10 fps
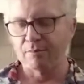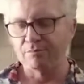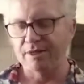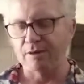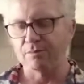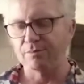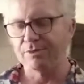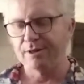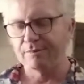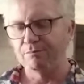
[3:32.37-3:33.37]
Now,
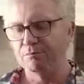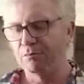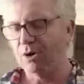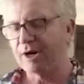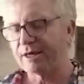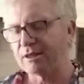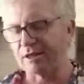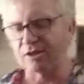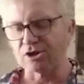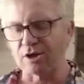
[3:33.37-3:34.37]
my
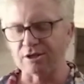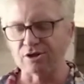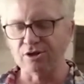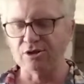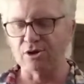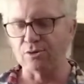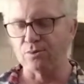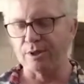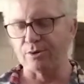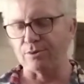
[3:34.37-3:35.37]
links, I don't know
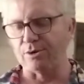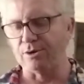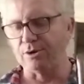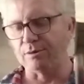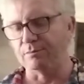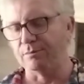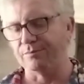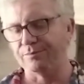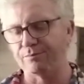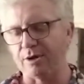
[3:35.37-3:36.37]
whether or not
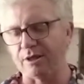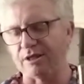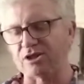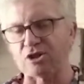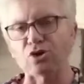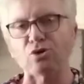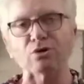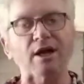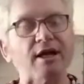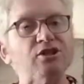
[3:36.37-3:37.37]
my links are too
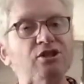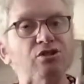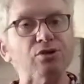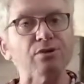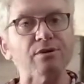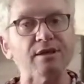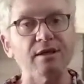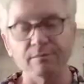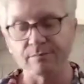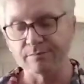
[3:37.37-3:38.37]
large and too thin,
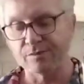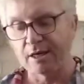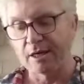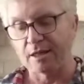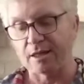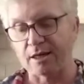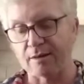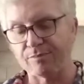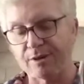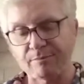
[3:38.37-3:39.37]

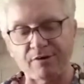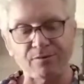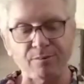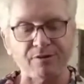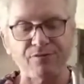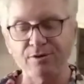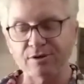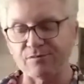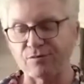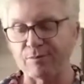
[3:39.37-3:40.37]
but from the first
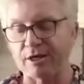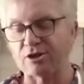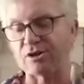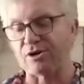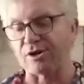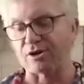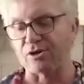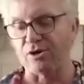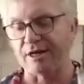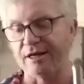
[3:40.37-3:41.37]
information that I got,
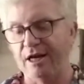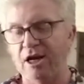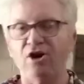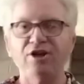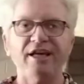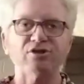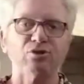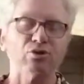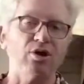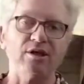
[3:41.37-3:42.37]
I only have to
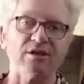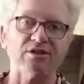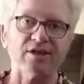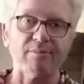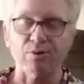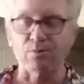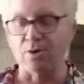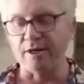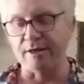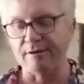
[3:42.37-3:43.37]
lightly tap the
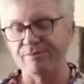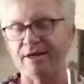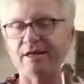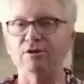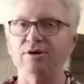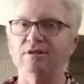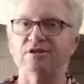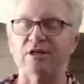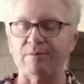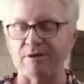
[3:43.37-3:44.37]
wire. And lightly
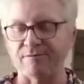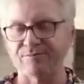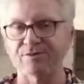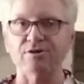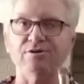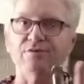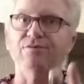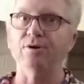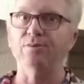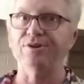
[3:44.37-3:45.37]
tapping,
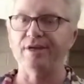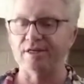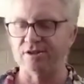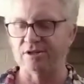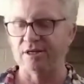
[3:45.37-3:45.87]
define what that is.